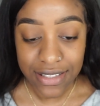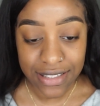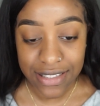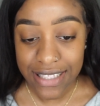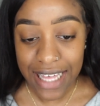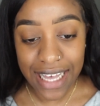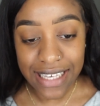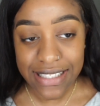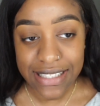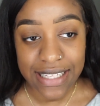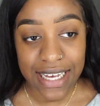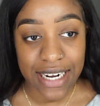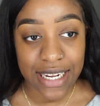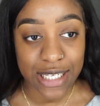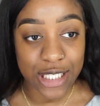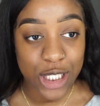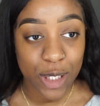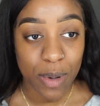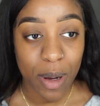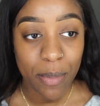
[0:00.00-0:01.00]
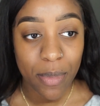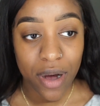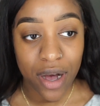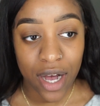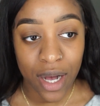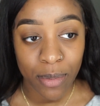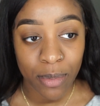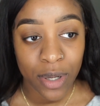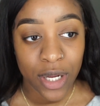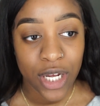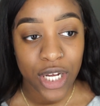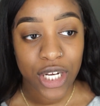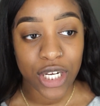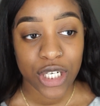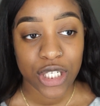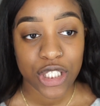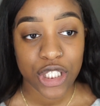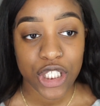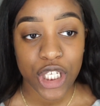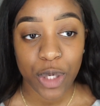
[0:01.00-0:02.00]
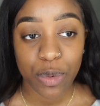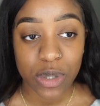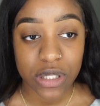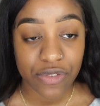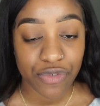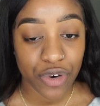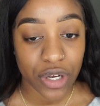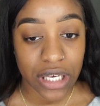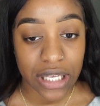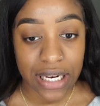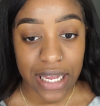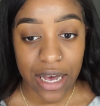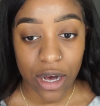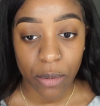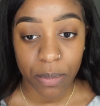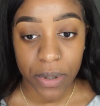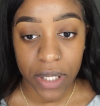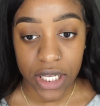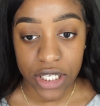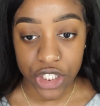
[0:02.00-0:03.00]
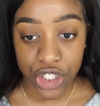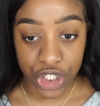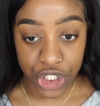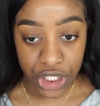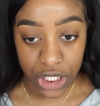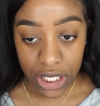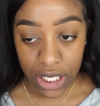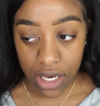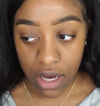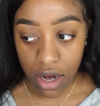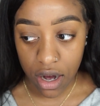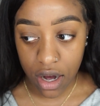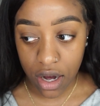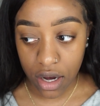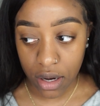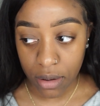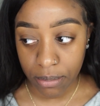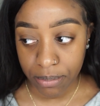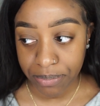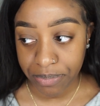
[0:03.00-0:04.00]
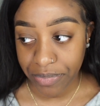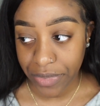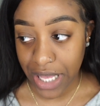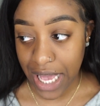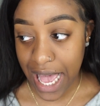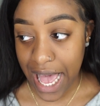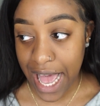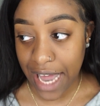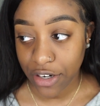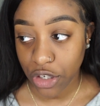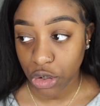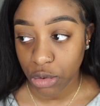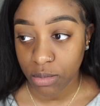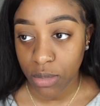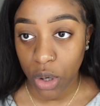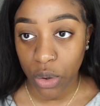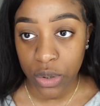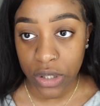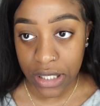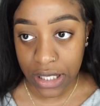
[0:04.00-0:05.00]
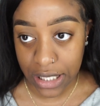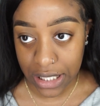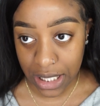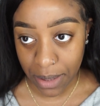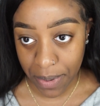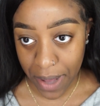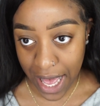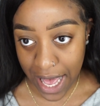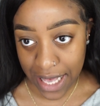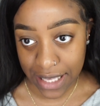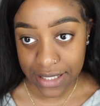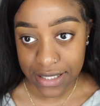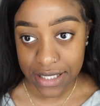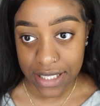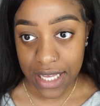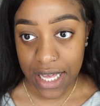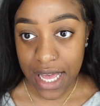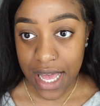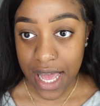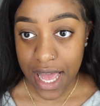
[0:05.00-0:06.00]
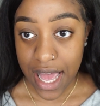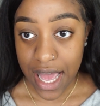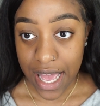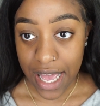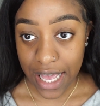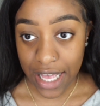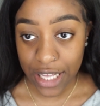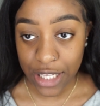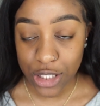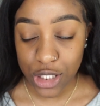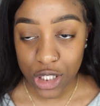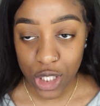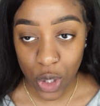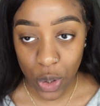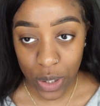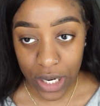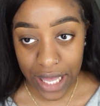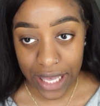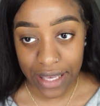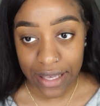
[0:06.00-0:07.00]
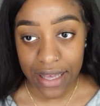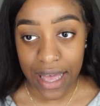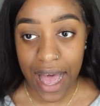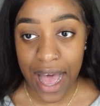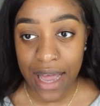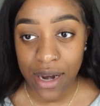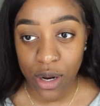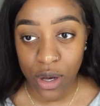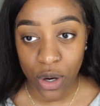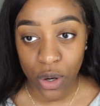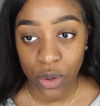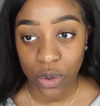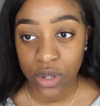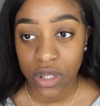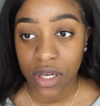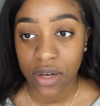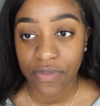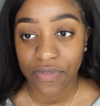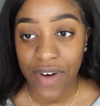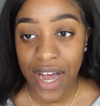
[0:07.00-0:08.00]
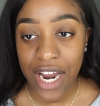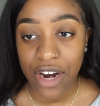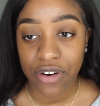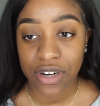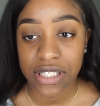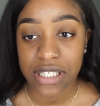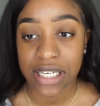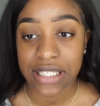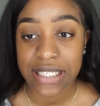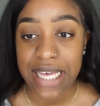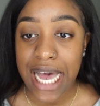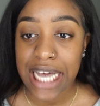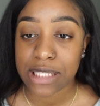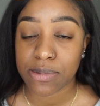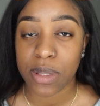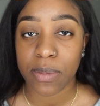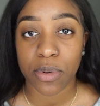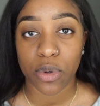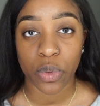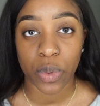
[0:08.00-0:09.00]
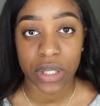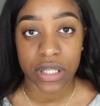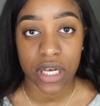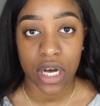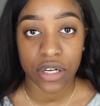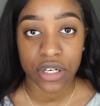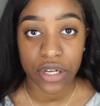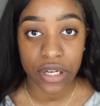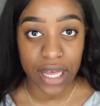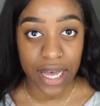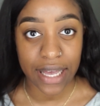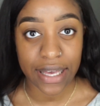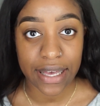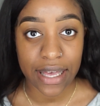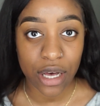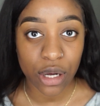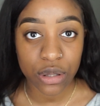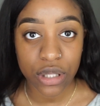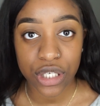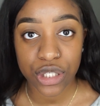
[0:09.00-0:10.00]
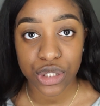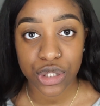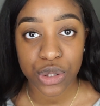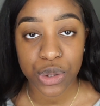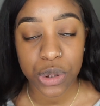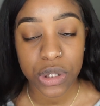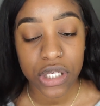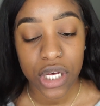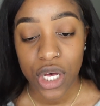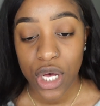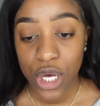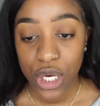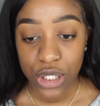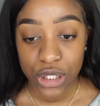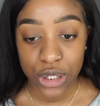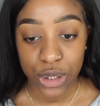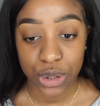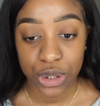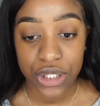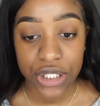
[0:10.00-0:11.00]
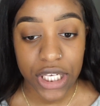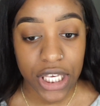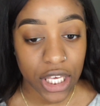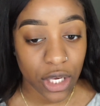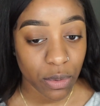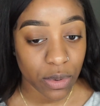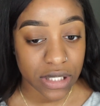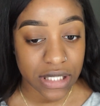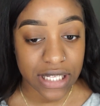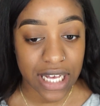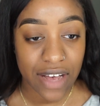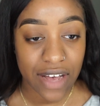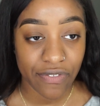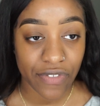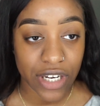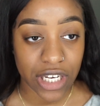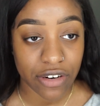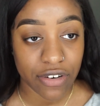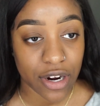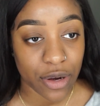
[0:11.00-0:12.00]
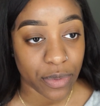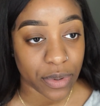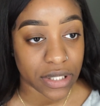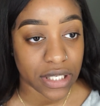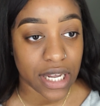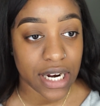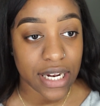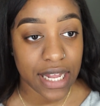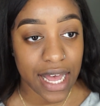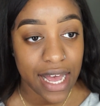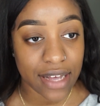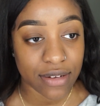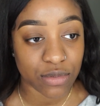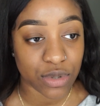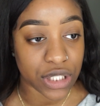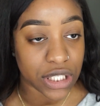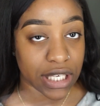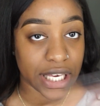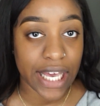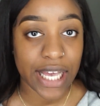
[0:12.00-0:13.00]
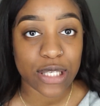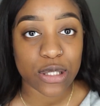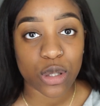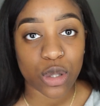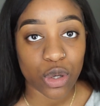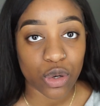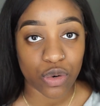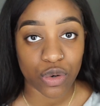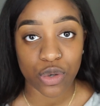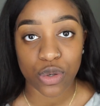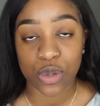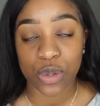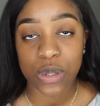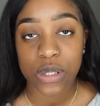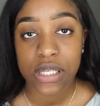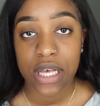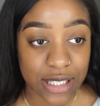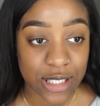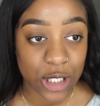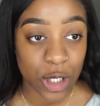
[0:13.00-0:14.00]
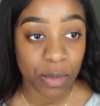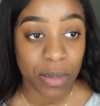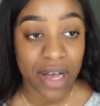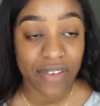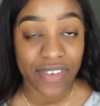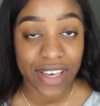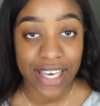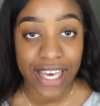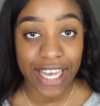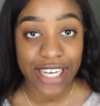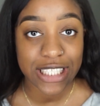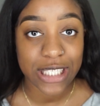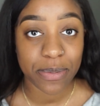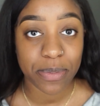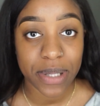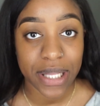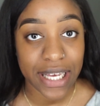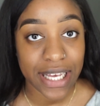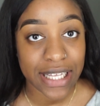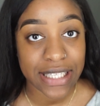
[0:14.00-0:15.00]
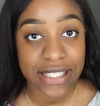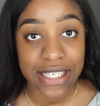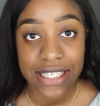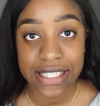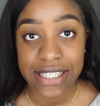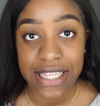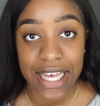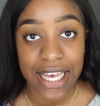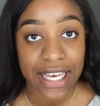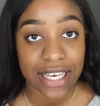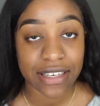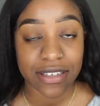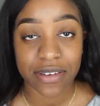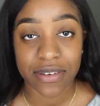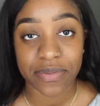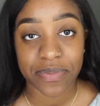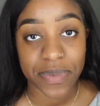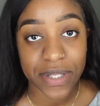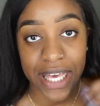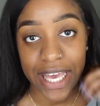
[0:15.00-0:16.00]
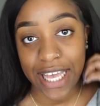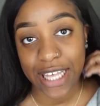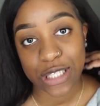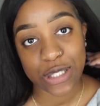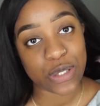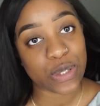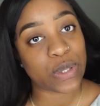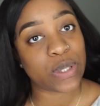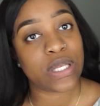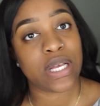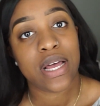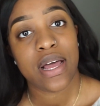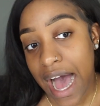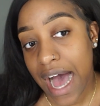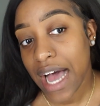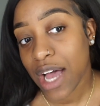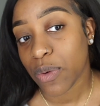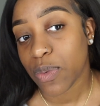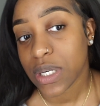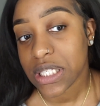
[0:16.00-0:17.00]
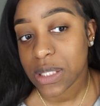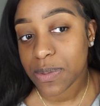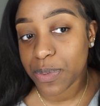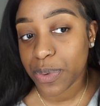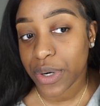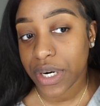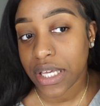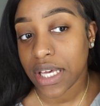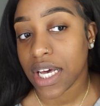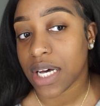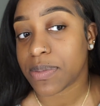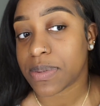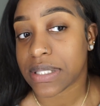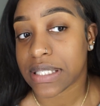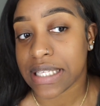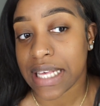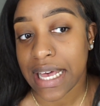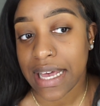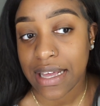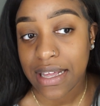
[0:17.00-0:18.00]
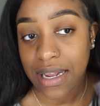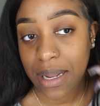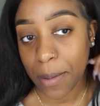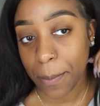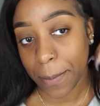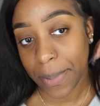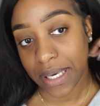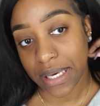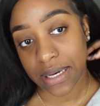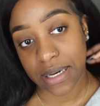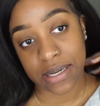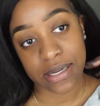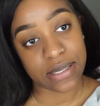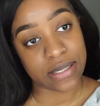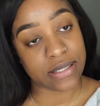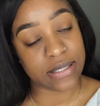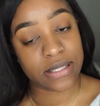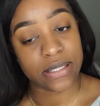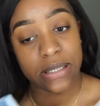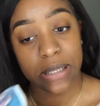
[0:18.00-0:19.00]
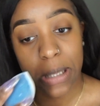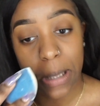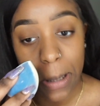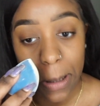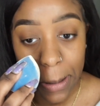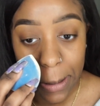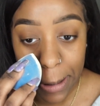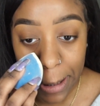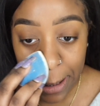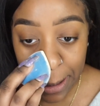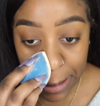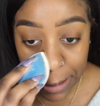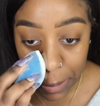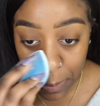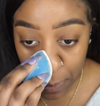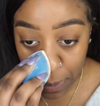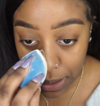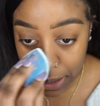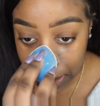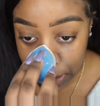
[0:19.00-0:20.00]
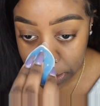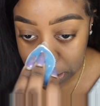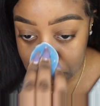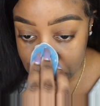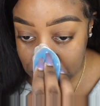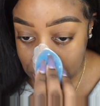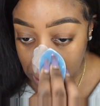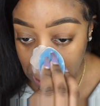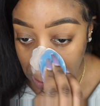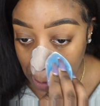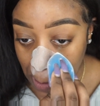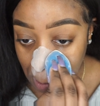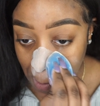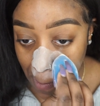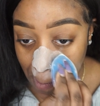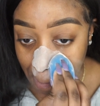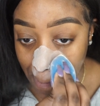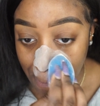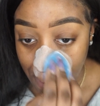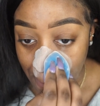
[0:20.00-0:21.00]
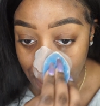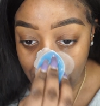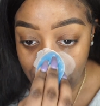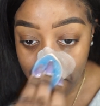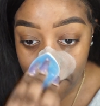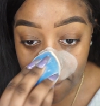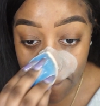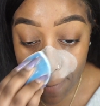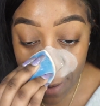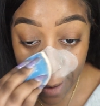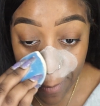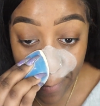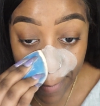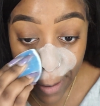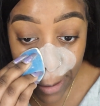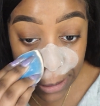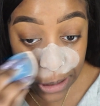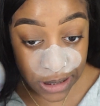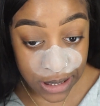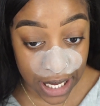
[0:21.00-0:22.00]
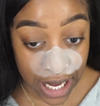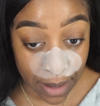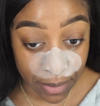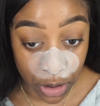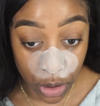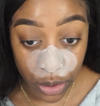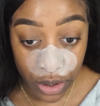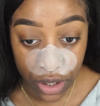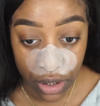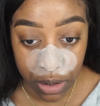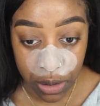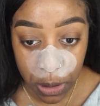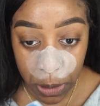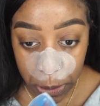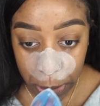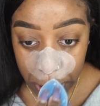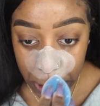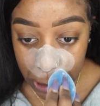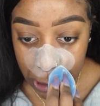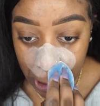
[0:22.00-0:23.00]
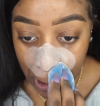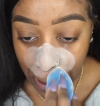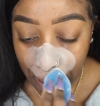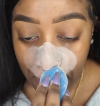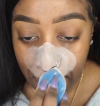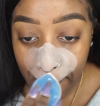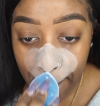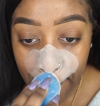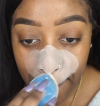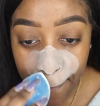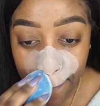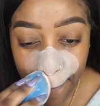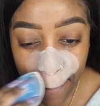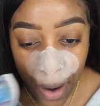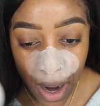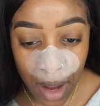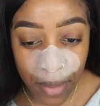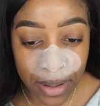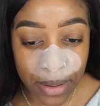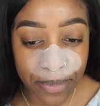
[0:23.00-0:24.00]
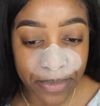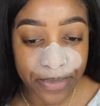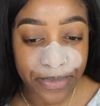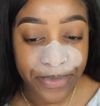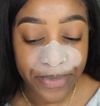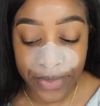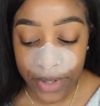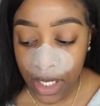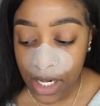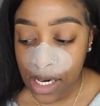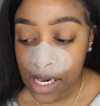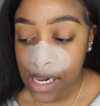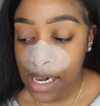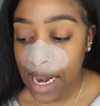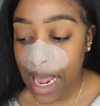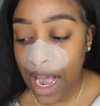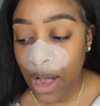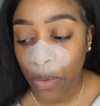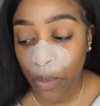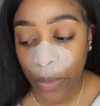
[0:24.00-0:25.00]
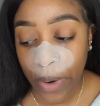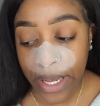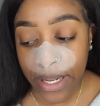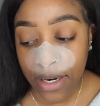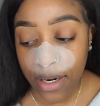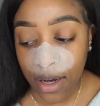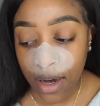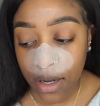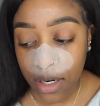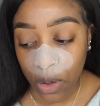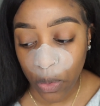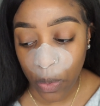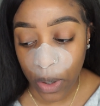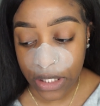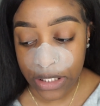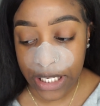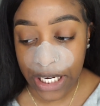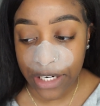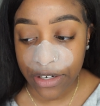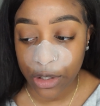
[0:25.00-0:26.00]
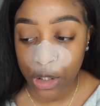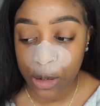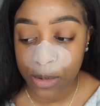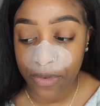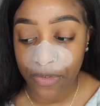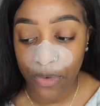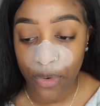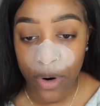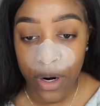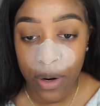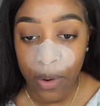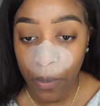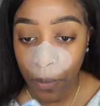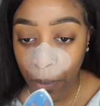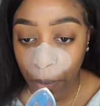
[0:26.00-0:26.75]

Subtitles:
that's not it. So my mom, she was freaking out, plus she had pneumonia in the past, and so, like, I know the virus attacks people with underlying health issues, so she was not around with none of that. She canceled the cruise, so my vacation plans is like canceled. I was pretty upset because this was my first time going on a cruise. I mean, I went on a one-day cruise before,